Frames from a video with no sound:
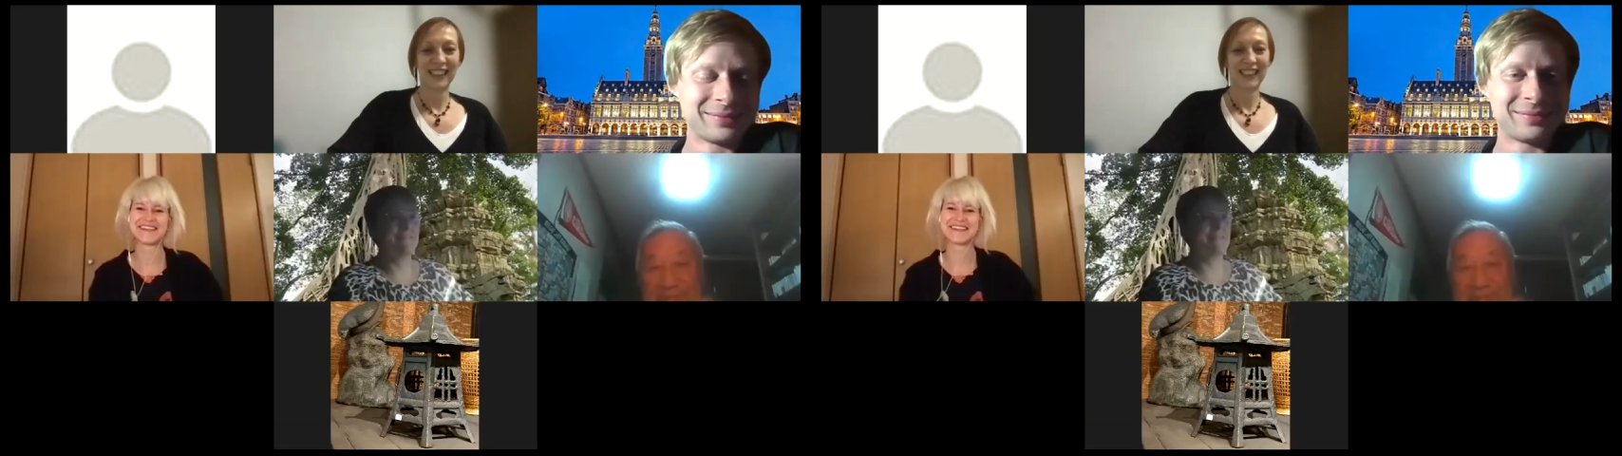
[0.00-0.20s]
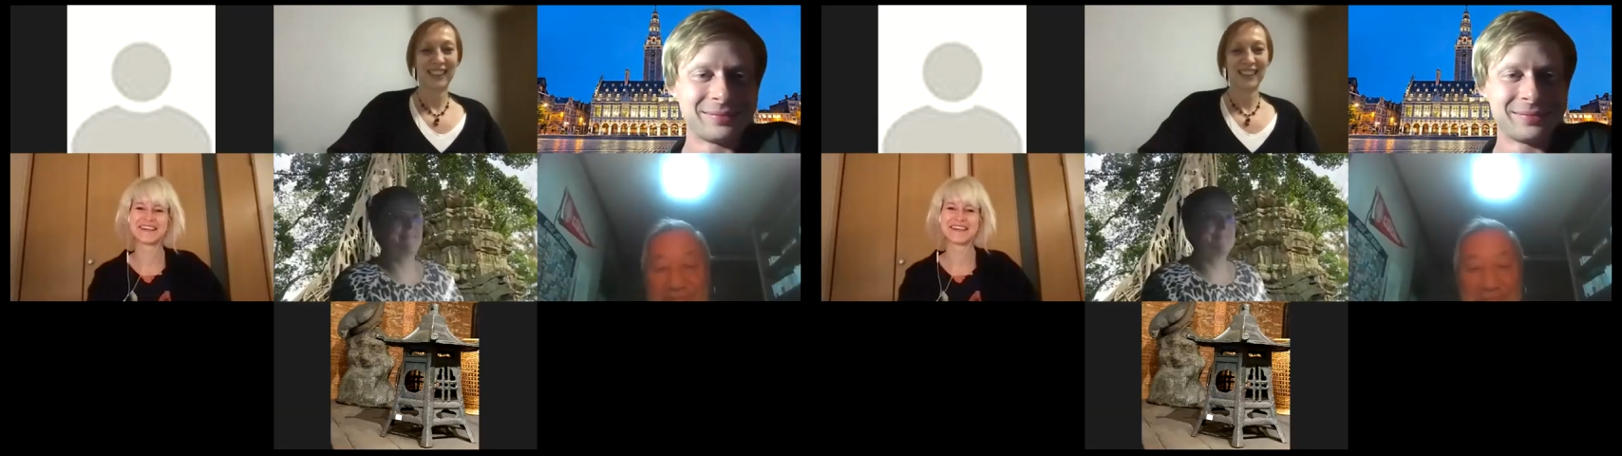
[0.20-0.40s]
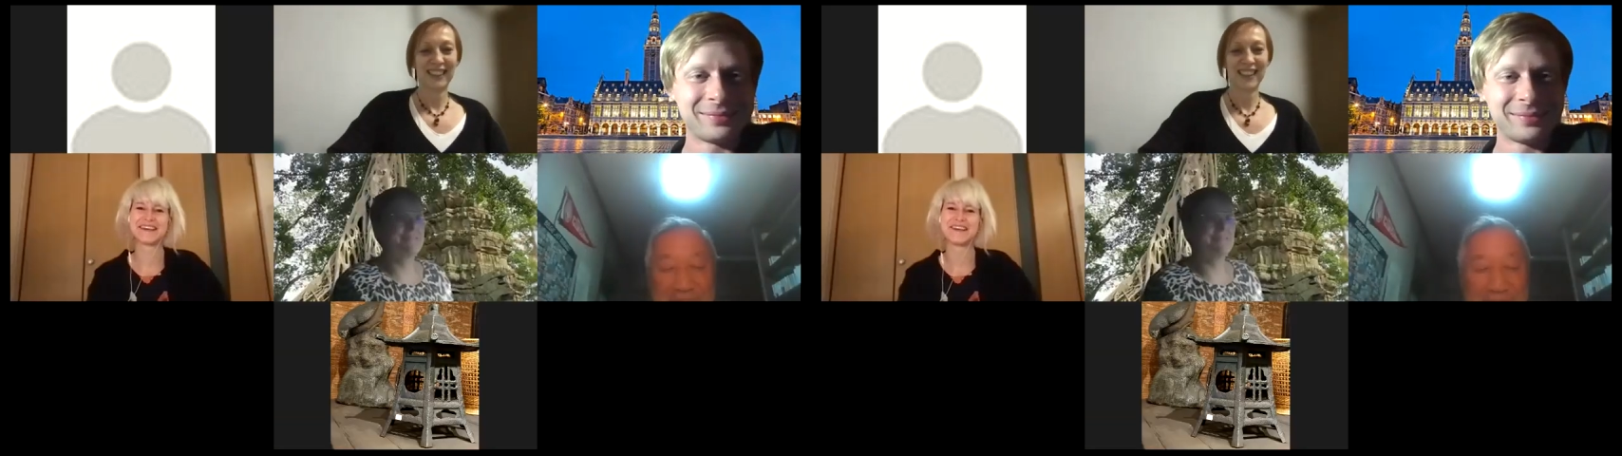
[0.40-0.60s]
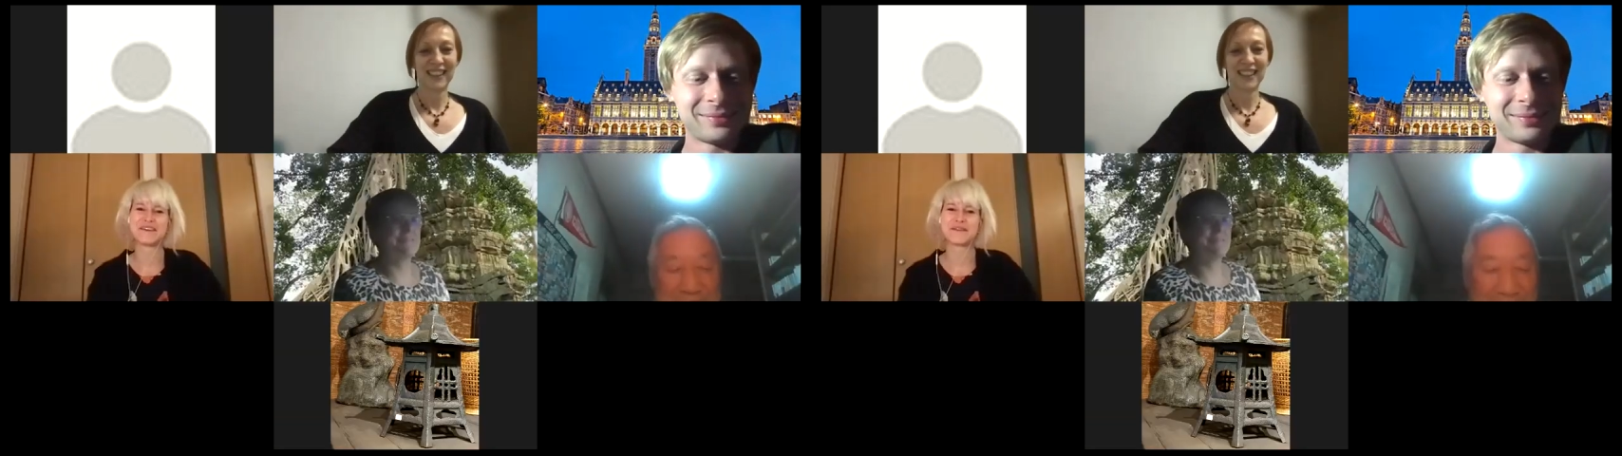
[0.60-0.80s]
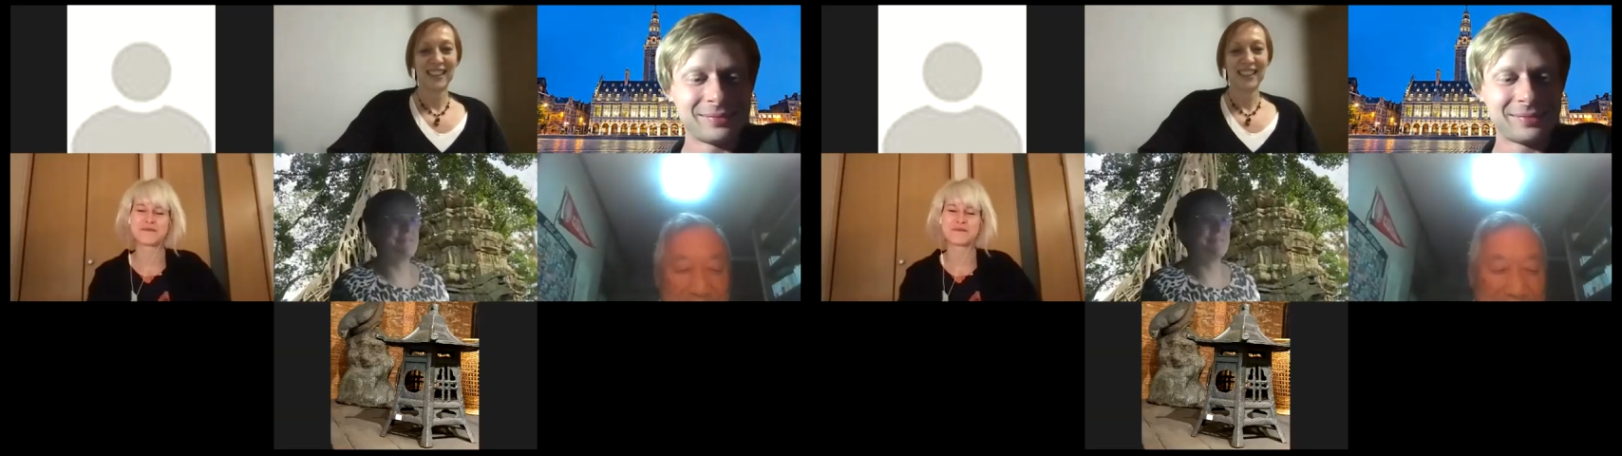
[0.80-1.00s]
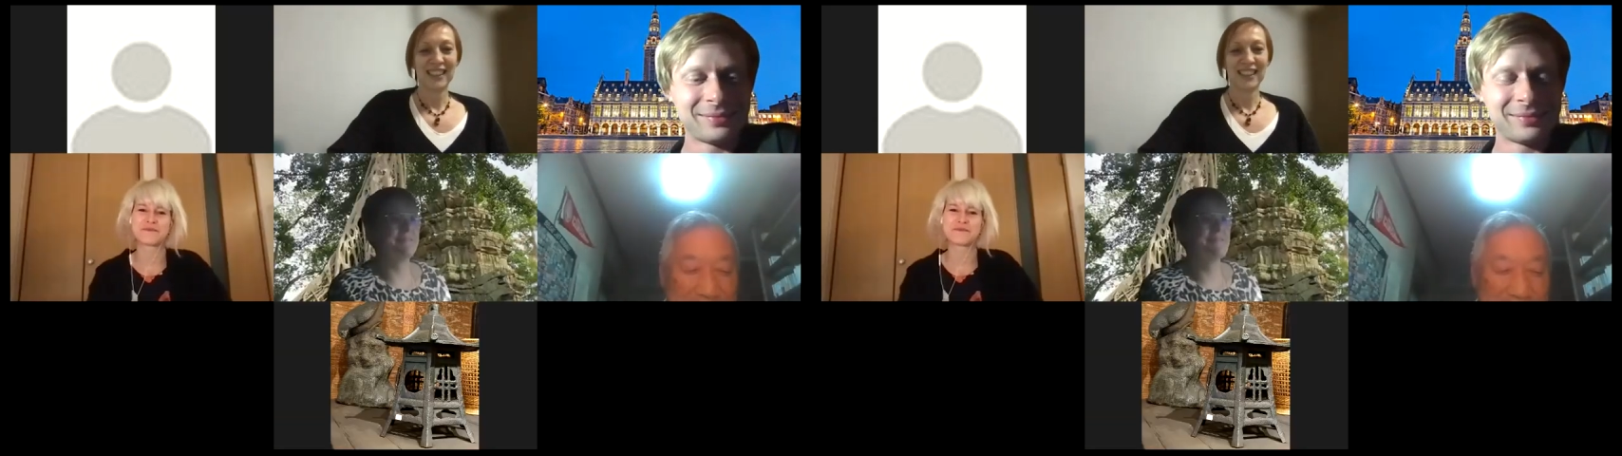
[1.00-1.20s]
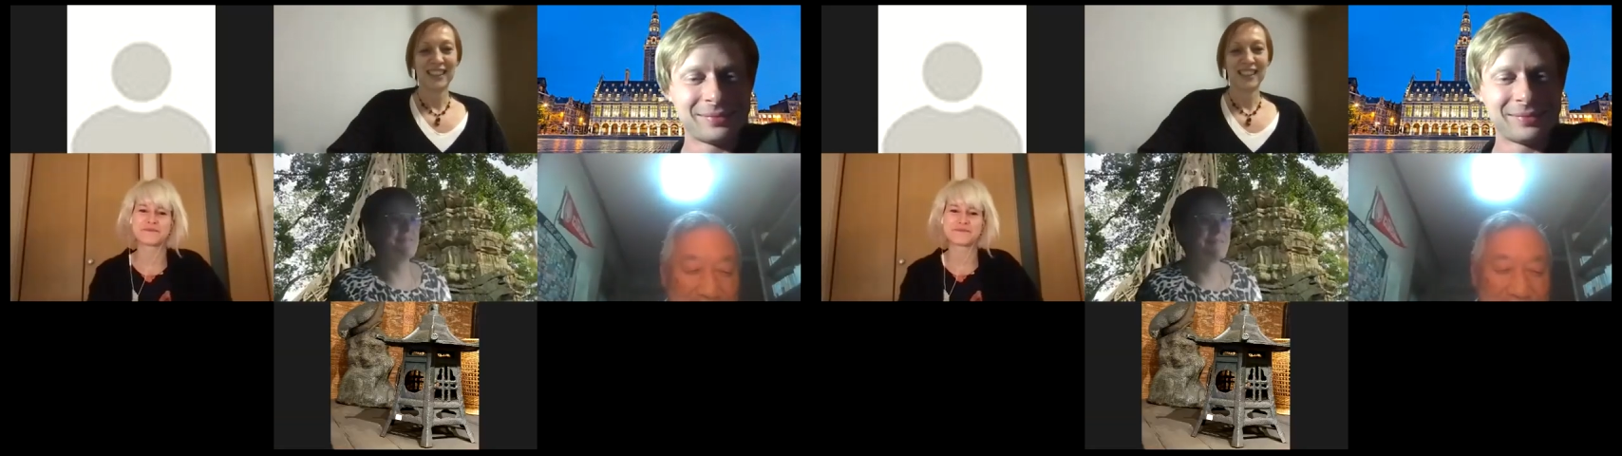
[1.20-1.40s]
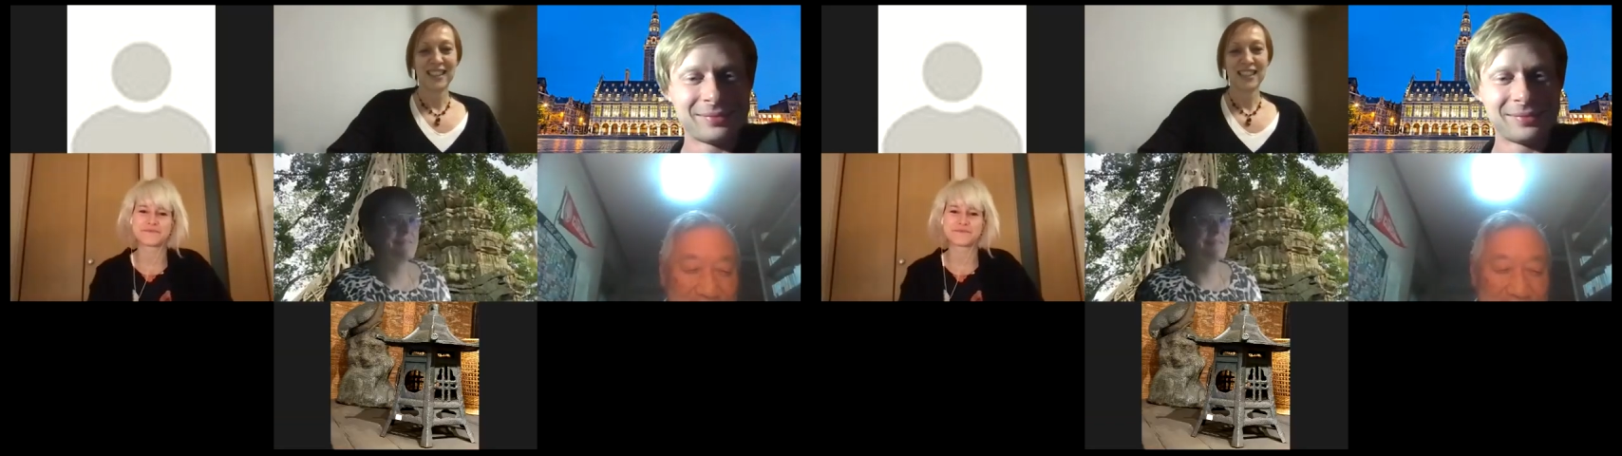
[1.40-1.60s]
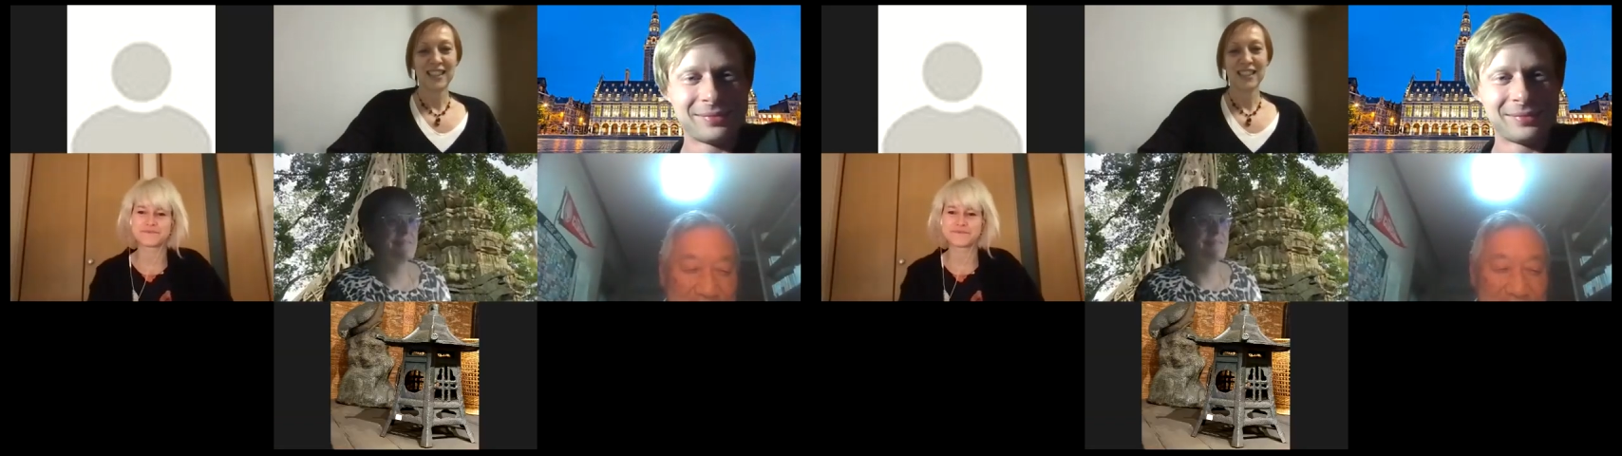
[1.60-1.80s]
(silence)